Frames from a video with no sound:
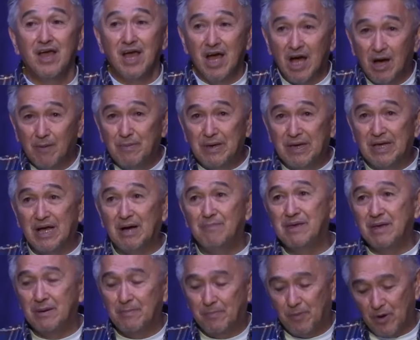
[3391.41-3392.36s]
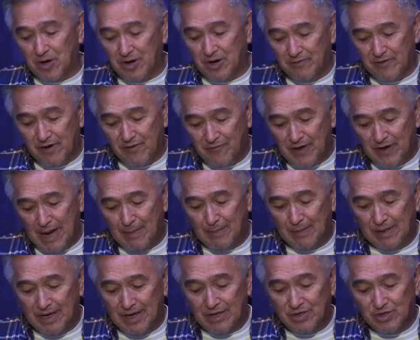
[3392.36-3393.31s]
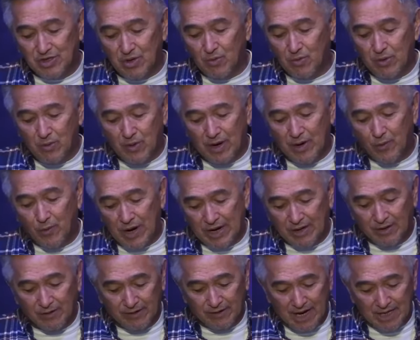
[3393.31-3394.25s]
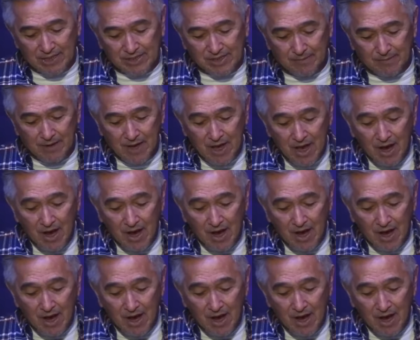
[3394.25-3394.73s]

of becoming a part of our family, and so we want to recognize them.